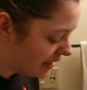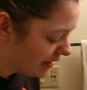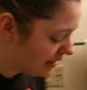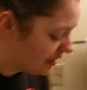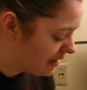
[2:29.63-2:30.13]

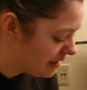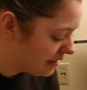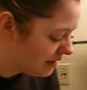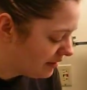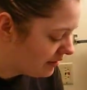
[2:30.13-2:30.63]
And
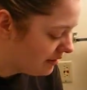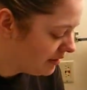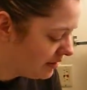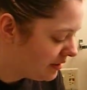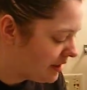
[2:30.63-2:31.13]
then
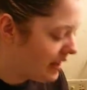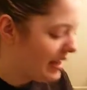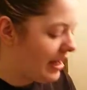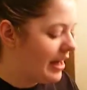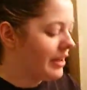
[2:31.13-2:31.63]

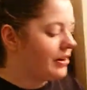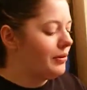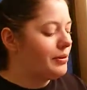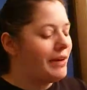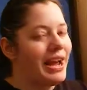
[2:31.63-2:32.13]
I
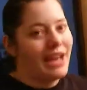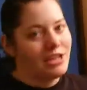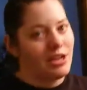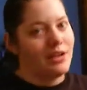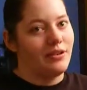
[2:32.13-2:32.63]
go with my
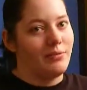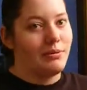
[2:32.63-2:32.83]
eyeshadow.